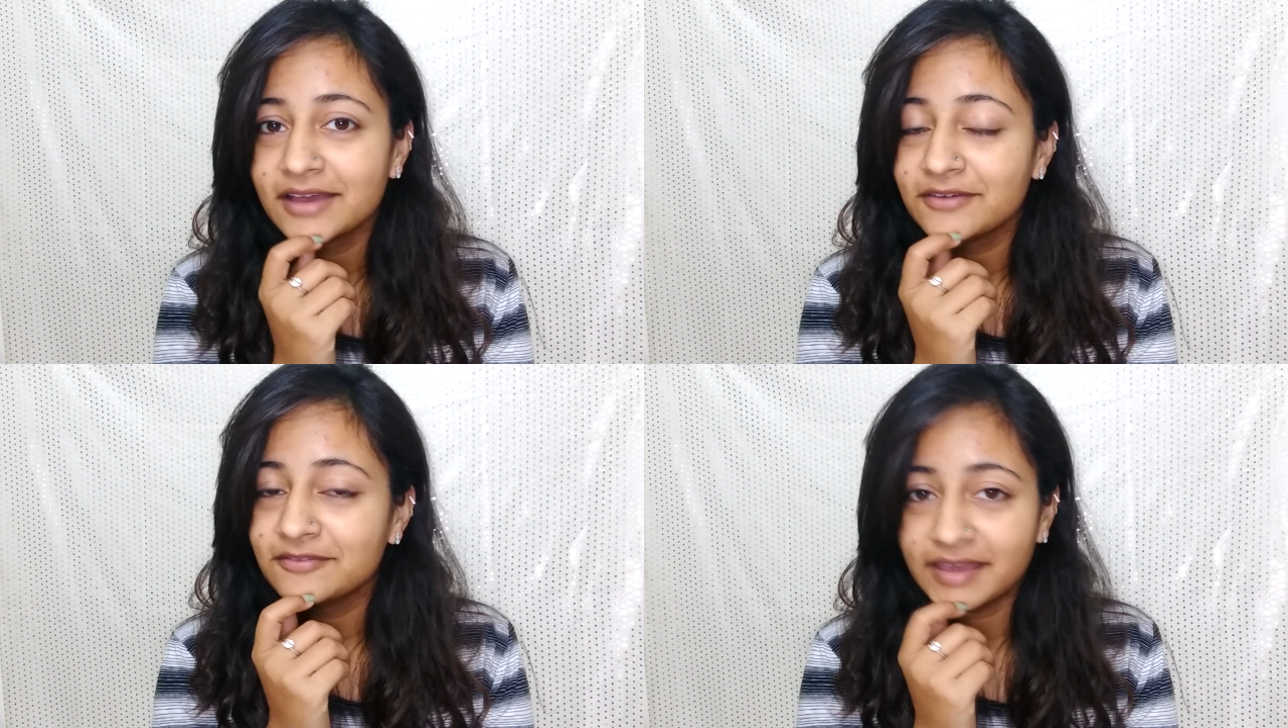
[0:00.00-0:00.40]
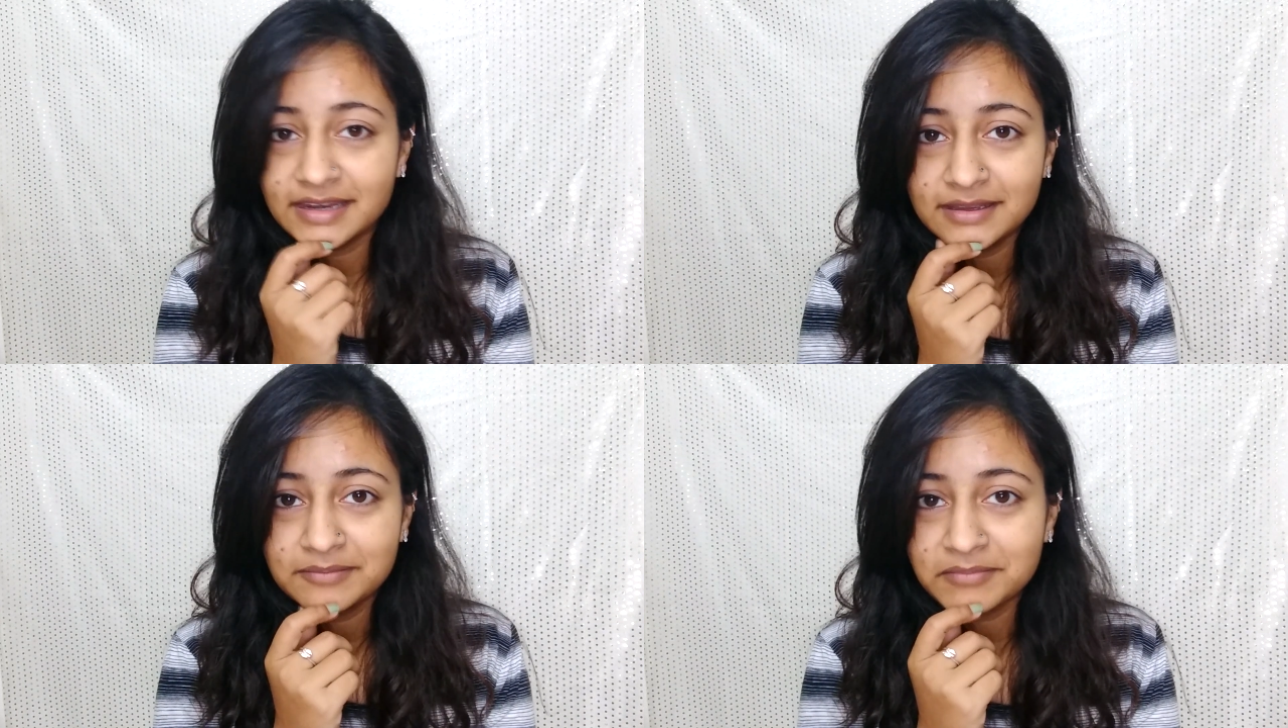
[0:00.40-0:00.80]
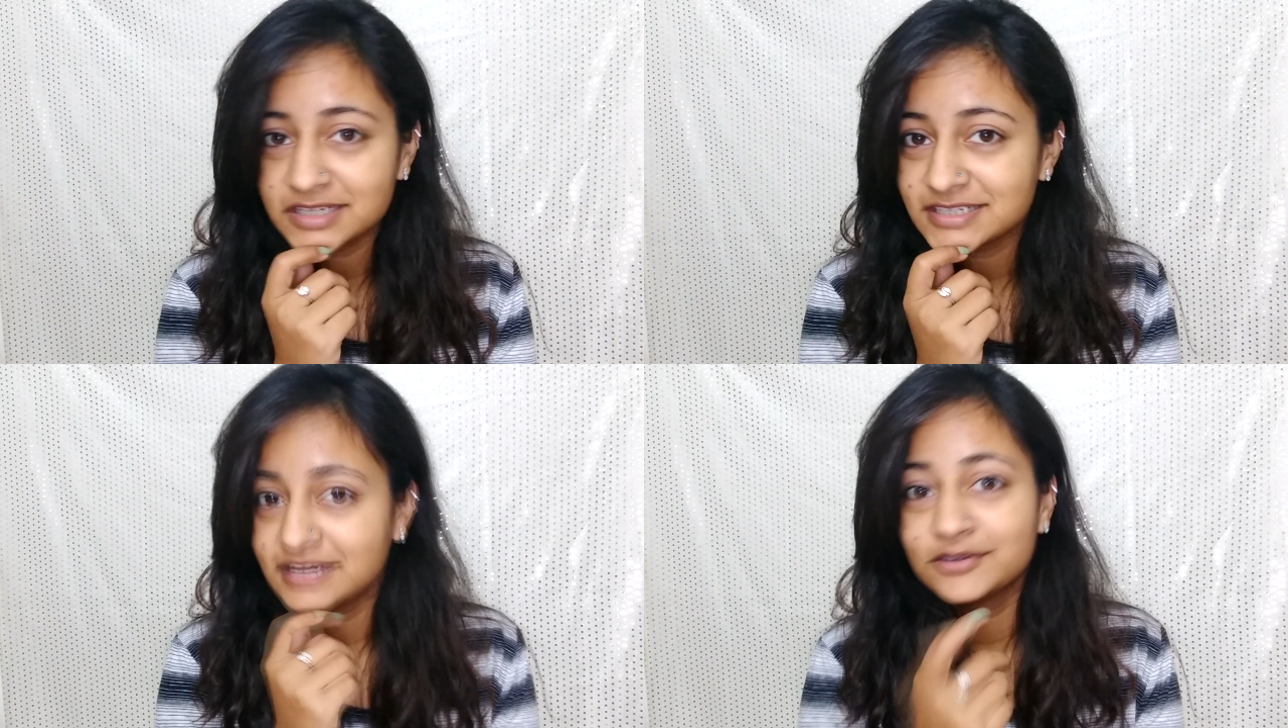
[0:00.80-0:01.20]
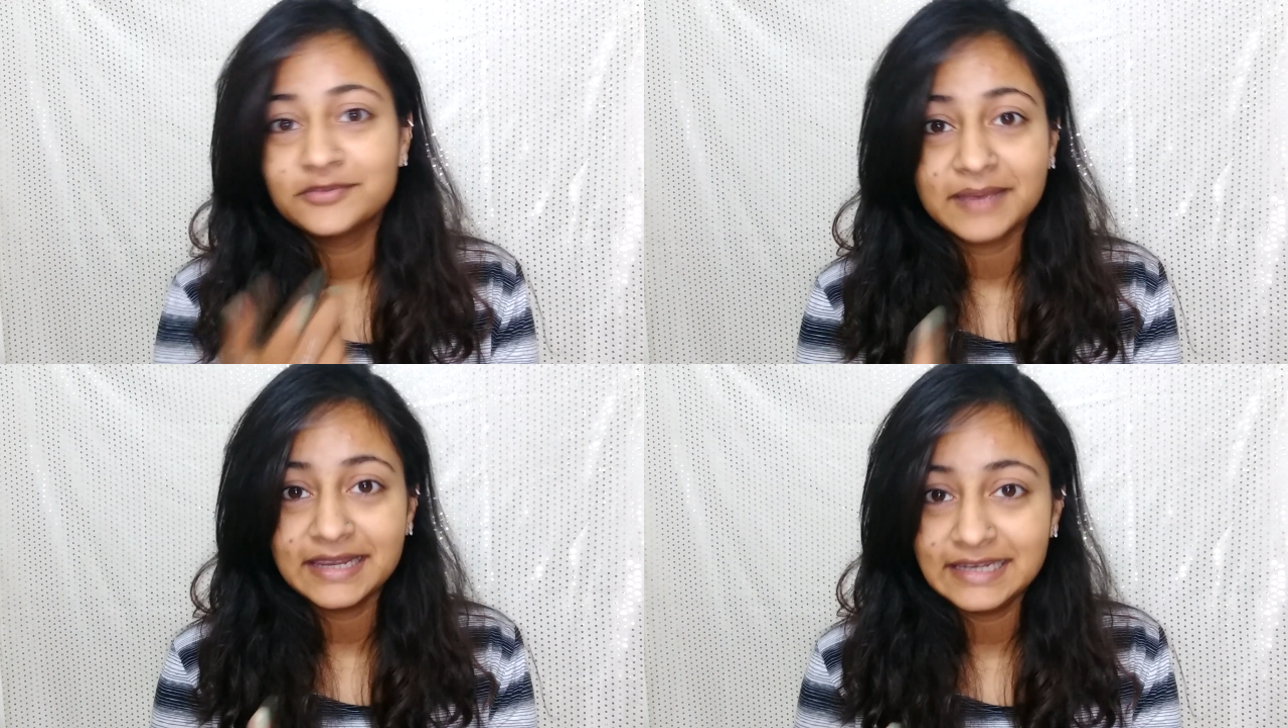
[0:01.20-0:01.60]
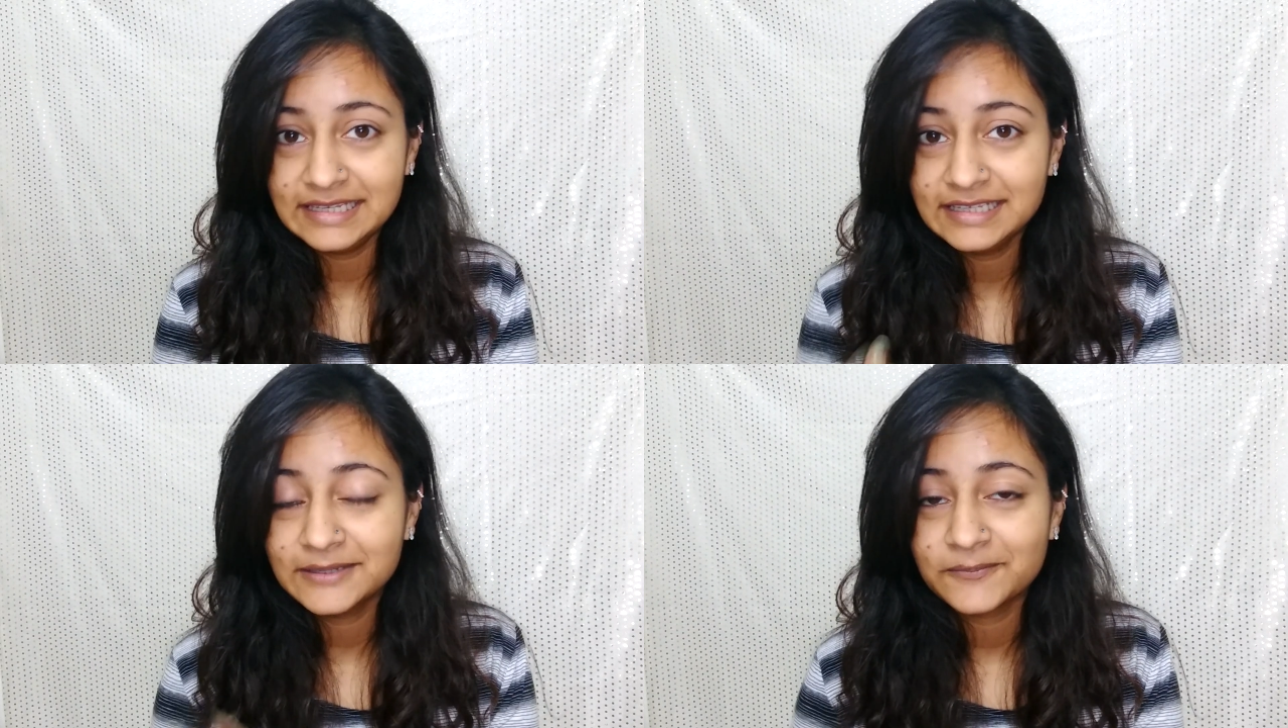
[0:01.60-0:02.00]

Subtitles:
very much out of my league.